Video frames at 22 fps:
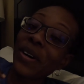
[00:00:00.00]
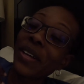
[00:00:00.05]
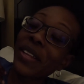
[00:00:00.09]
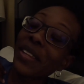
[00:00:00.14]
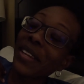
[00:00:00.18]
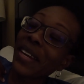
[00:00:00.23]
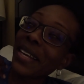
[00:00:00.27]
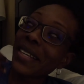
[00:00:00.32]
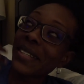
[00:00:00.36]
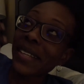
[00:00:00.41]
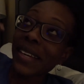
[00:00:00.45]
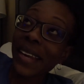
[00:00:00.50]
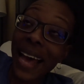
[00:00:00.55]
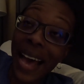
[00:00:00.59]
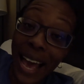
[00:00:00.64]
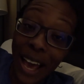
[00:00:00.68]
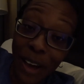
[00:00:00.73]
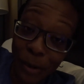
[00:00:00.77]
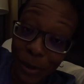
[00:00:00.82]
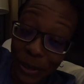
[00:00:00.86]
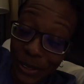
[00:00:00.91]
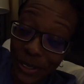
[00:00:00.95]
it. Then I said
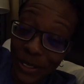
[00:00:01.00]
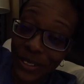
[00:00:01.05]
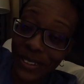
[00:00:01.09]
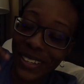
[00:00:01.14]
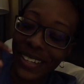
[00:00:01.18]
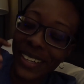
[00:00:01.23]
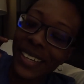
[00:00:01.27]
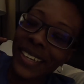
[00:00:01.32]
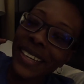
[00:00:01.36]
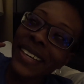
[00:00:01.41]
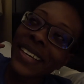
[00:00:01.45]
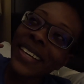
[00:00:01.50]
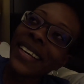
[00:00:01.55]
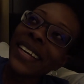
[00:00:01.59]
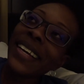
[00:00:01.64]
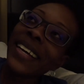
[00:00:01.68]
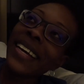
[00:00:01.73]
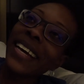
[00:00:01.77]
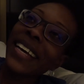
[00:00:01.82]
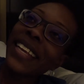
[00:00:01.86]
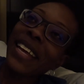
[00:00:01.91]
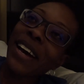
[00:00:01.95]
I will do it,
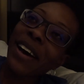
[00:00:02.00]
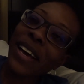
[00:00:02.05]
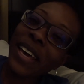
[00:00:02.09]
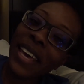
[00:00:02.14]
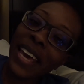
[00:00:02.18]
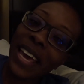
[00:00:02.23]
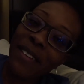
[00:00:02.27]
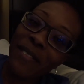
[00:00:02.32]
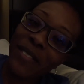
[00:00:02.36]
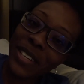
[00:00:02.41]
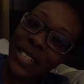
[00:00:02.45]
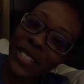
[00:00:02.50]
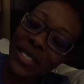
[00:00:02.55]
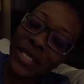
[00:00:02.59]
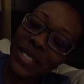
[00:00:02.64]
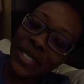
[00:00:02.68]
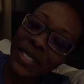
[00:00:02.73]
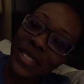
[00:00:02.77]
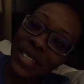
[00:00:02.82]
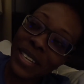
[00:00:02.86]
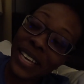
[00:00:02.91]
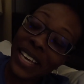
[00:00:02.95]
and that gave
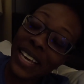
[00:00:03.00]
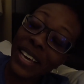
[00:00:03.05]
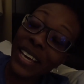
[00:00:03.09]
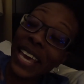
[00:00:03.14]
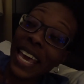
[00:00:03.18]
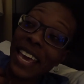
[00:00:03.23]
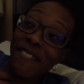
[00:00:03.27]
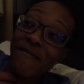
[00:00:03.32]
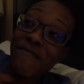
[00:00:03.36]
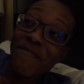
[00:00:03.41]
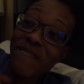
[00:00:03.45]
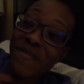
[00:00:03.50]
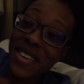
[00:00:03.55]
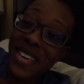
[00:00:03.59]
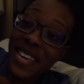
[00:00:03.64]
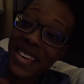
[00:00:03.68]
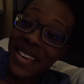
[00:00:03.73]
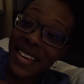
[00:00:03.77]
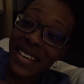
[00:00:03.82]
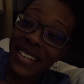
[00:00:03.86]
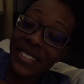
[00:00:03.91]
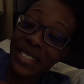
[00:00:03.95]
us it gave
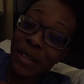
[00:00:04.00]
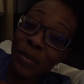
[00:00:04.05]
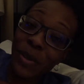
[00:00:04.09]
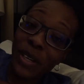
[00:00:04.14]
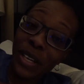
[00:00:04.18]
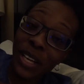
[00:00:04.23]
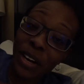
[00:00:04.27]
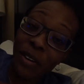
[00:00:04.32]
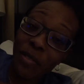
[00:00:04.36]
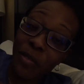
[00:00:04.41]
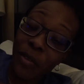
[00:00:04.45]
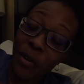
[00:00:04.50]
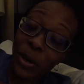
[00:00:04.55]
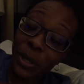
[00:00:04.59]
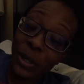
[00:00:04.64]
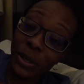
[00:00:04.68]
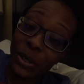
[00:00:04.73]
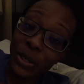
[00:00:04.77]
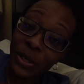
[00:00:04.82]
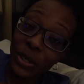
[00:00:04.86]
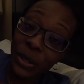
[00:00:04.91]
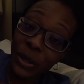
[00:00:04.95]
me something to look
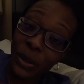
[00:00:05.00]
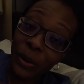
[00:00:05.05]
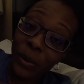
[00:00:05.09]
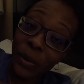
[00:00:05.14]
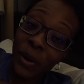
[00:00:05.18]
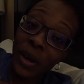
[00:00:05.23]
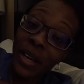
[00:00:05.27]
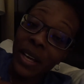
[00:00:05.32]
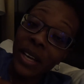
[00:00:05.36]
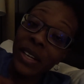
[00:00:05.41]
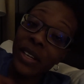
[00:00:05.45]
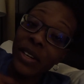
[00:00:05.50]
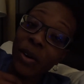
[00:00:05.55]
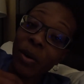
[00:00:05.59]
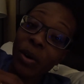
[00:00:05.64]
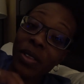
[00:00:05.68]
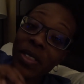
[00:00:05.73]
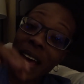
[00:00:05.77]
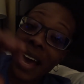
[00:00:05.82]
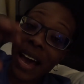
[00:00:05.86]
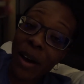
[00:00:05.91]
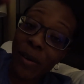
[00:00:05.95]
forward to,
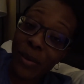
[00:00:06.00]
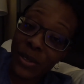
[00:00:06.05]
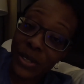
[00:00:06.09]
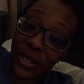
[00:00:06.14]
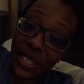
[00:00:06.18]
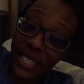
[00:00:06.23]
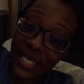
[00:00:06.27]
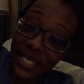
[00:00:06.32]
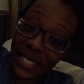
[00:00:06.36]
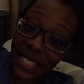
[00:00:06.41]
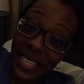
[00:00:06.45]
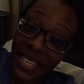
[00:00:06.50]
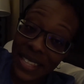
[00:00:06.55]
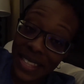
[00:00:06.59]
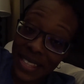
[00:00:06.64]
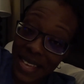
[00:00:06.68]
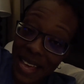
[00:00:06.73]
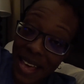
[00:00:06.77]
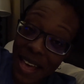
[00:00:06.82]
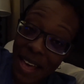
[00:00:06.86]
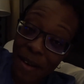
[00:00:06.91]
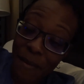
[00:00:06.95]
knowing that I was going to see
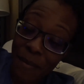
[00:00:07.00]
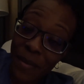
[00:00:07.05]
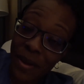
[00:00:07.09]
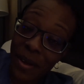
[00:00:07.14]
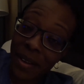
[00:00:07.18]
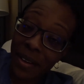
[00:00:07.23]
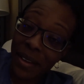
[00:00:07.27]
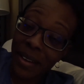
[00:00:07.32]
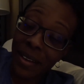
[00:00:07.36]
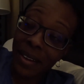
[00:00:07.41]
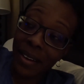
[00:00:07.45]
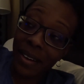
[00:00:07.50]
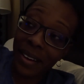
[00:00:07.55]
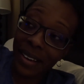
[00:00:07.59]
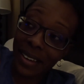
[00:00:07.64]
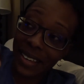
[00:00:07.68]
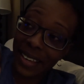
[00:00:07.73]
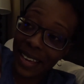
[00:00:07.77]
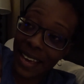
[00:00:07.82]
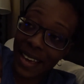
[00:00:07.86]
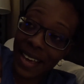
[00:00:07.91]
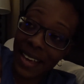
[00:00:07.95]
them
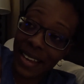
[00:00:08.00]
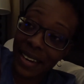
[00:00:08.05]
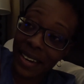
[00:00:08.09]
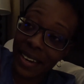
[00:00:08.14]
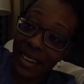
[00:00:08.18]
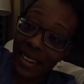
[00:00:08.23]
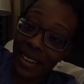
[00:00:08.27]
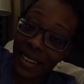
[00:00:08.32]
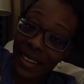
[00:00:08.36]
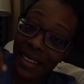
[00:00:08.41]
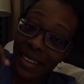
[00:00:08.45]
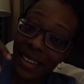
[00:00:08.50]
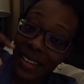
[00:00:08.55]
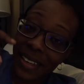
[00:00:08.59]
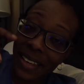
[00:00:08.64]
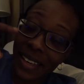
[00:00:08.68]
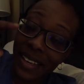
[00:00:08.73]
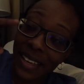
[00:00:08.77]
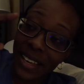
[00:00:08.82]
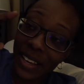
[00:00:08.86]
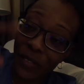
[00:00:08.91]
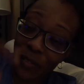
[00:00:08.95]
again
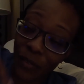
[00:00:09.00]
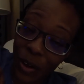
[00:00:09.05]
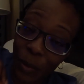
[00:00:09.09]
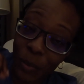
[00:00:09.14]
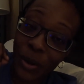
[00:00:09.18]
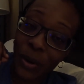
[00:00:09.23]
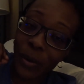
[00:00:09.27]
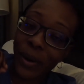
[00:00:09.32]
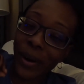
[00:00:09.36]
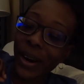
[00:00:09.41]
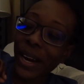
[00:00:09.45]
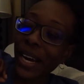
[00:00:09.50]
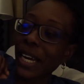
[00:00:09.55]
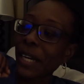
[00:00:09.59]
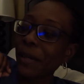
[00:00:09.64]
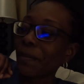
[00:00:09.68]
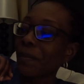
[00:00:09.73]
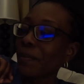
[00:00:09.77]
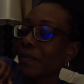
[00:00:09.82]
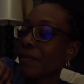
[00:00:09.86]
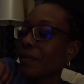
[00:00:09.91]
in February.